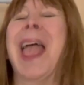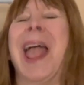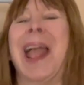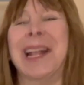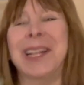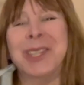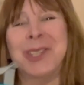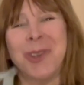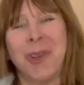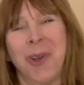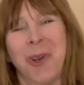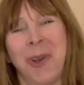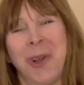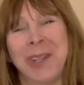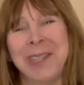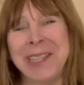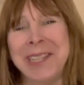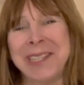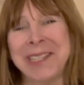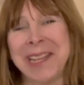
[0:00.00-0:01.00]
And it's
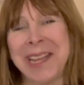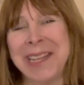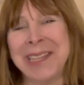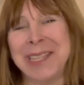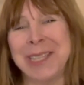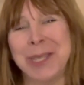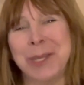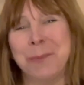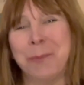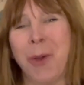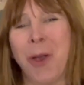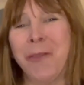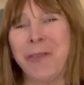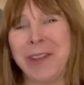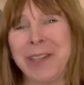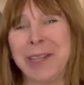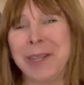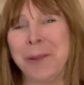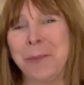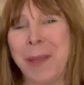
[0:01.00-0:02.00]
all inside this
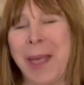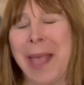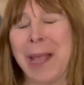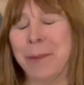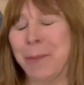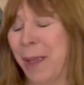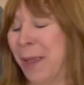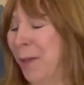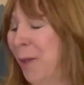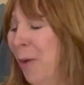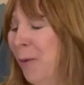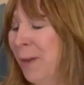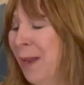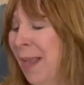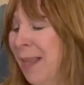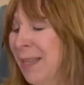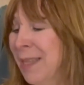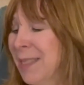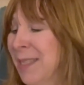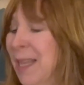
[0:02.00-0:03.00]
perfect little bag by
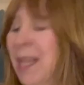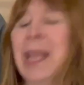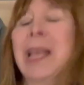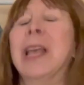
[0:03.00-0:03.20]
Gonex,